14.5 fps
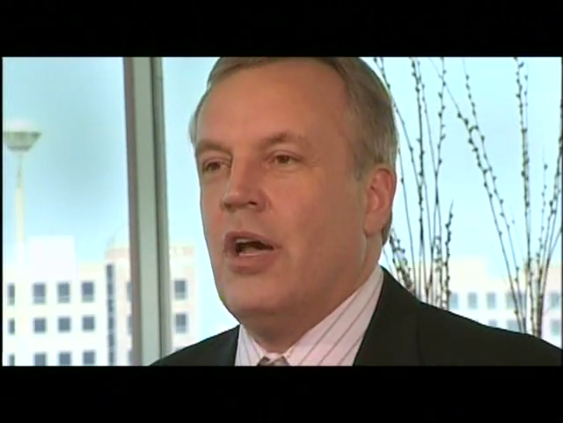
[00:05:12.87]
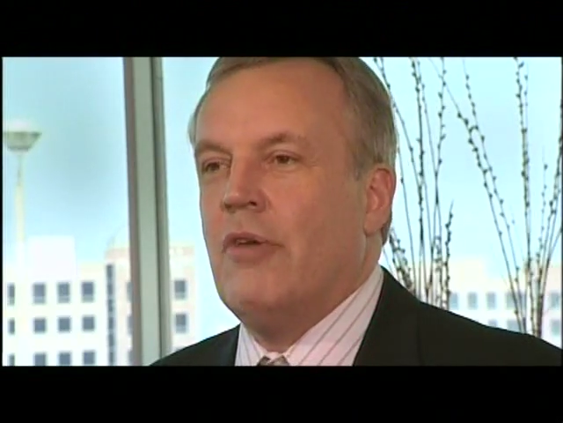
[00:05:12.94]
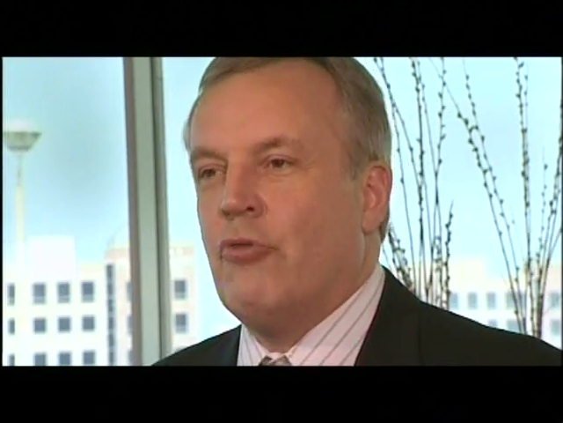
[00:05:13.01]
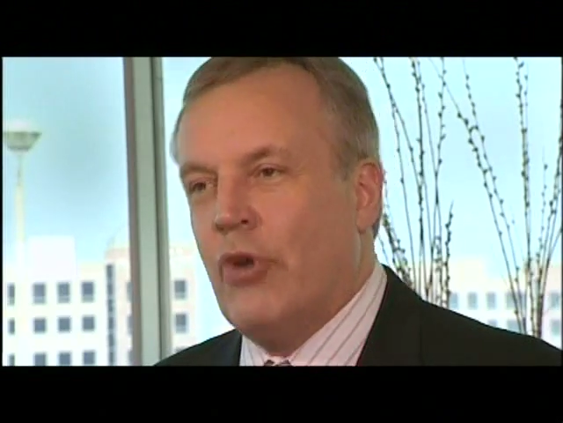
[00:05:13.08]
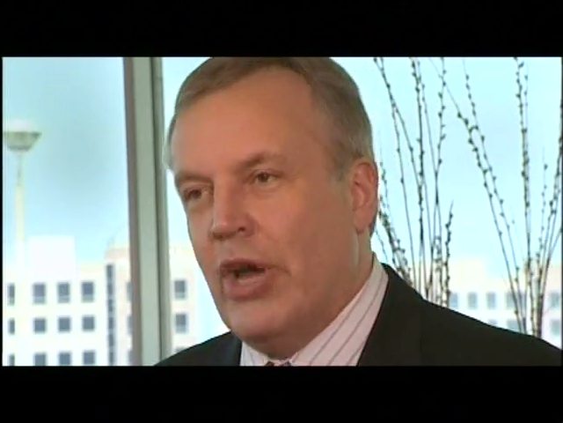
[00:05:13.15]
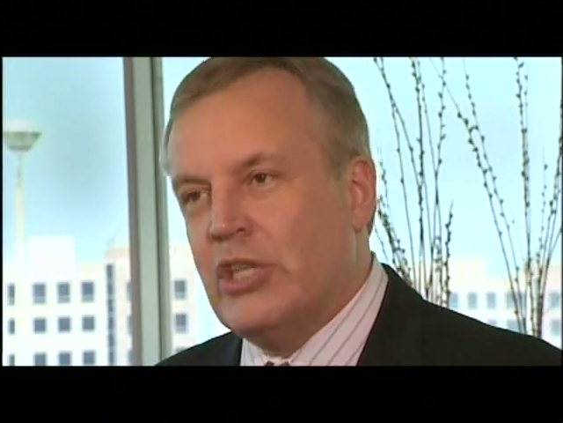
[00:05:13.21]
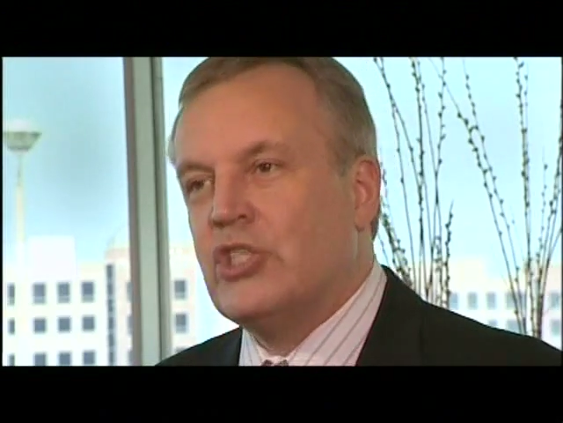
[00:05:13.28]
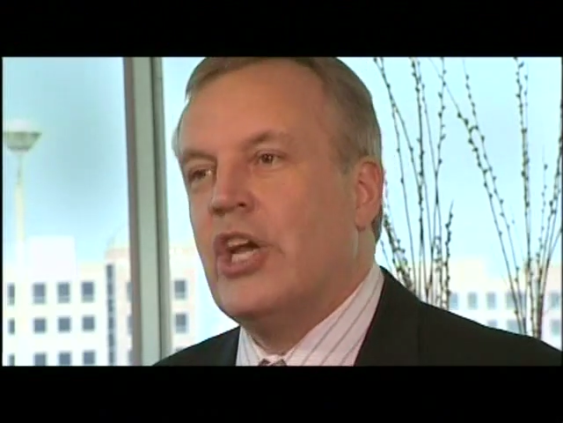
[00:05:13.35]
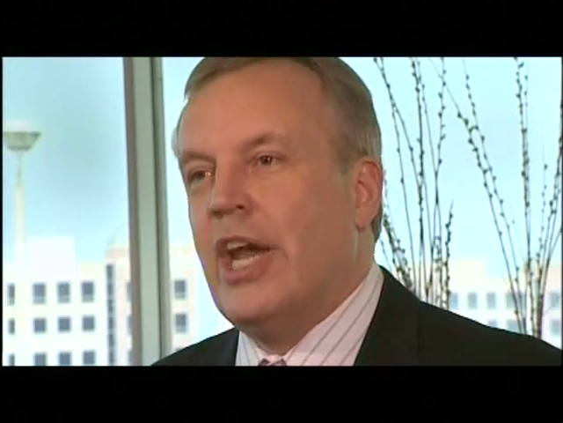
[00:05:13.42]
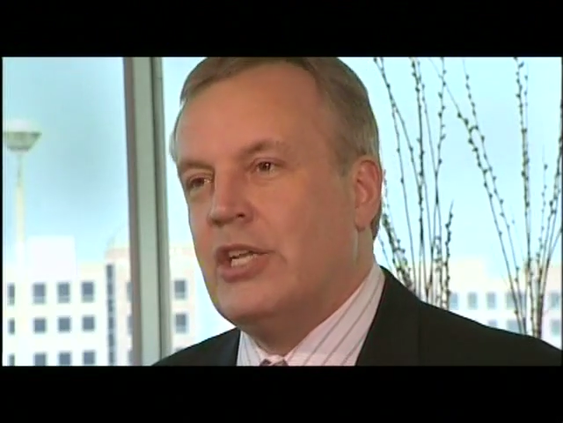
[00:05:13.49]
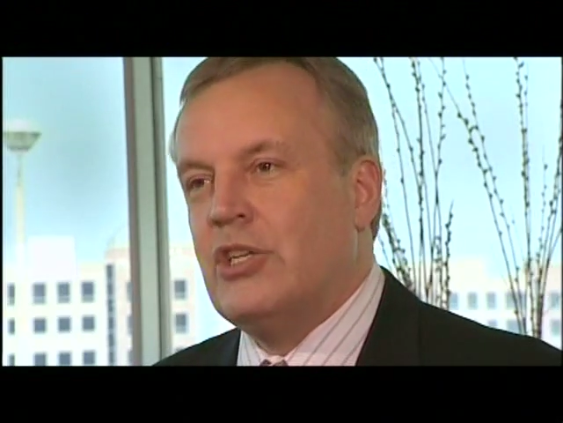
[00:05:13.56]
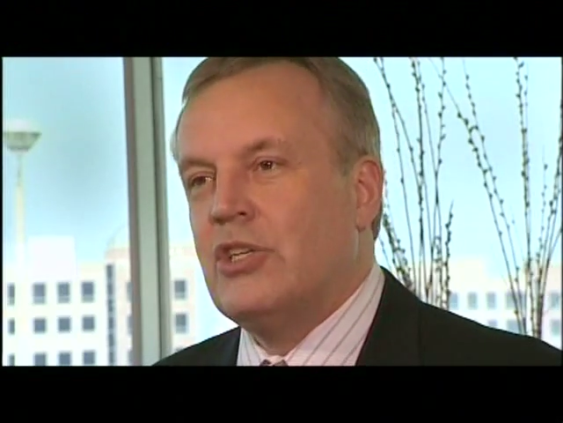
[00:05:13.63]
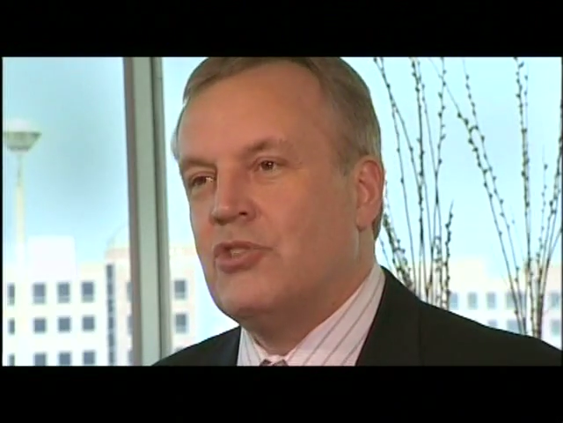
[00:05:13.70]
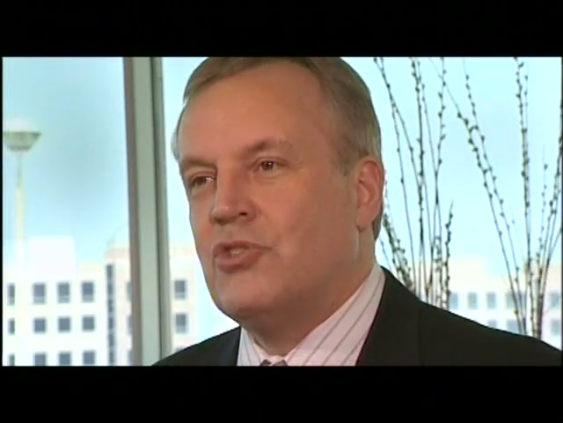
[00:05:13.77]
of great
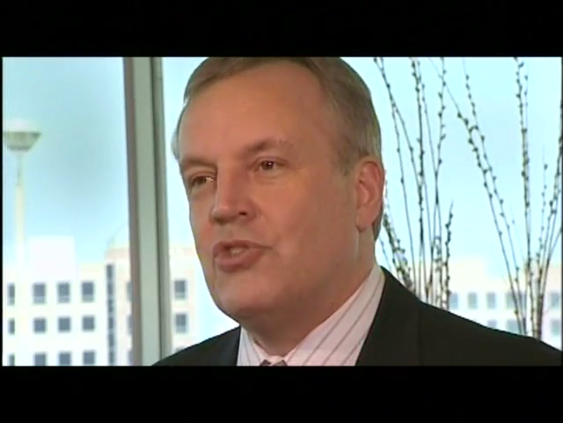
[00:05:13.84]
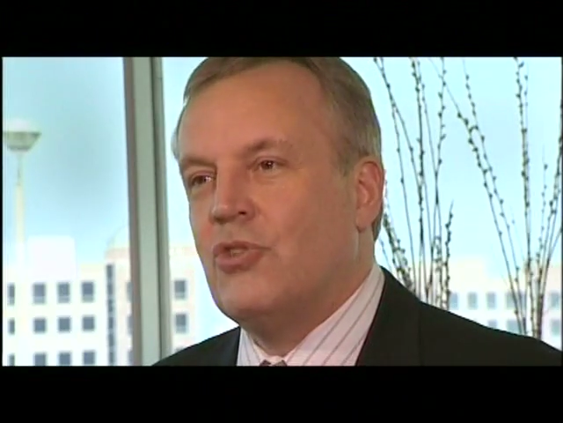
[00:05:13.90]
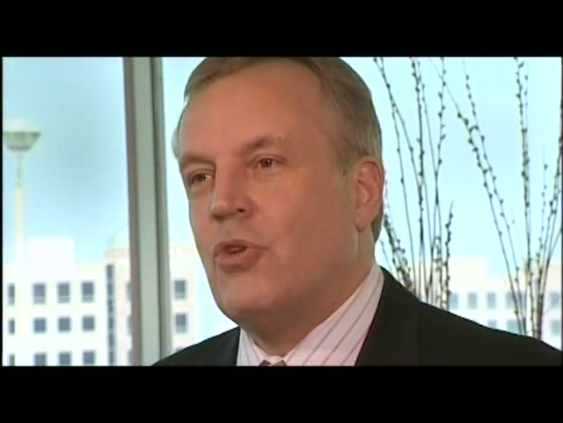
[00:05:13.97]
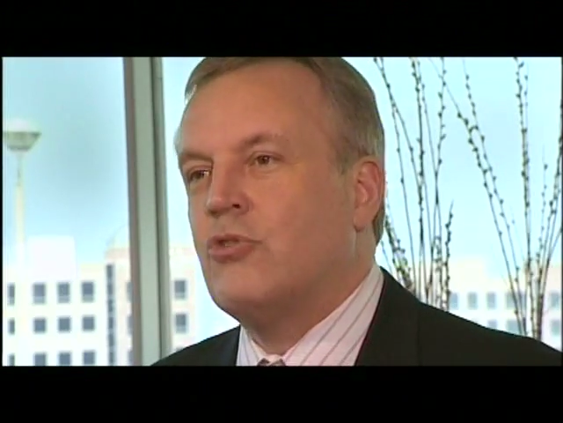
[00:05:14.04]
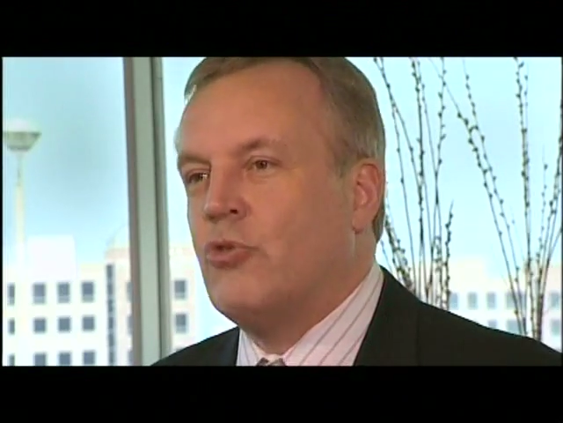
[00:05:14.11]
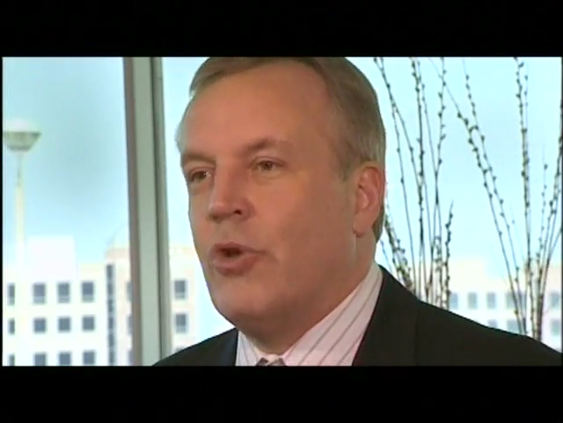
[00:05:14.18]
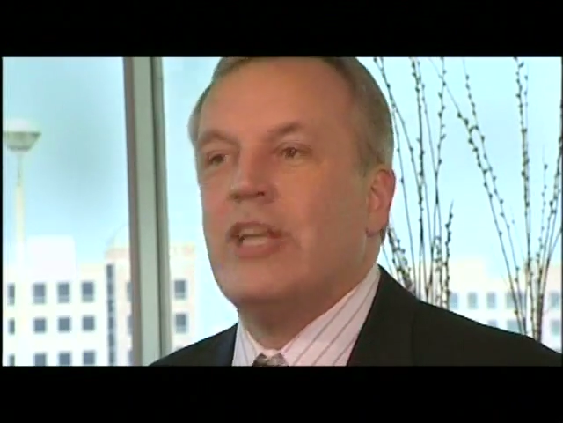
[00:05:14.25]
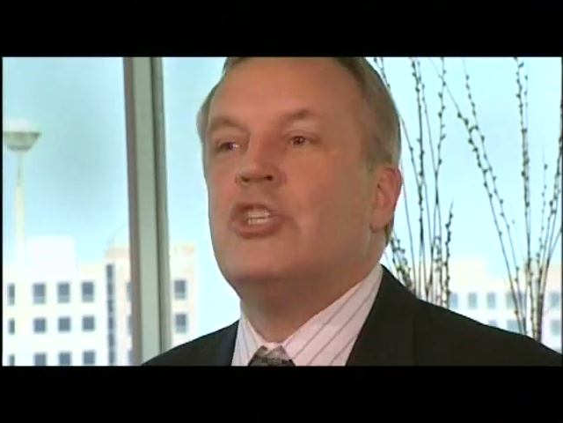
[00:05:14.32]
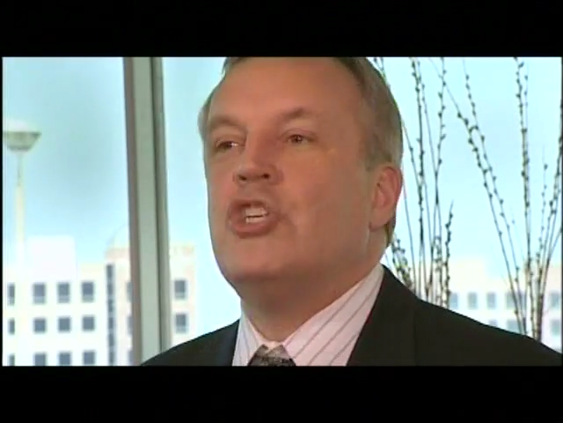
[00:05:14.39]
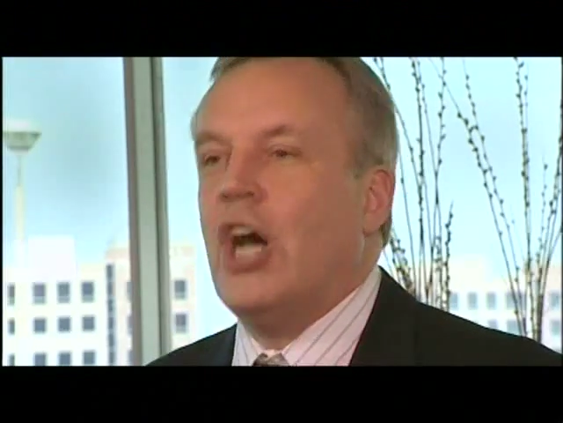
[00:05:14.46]
scientists or great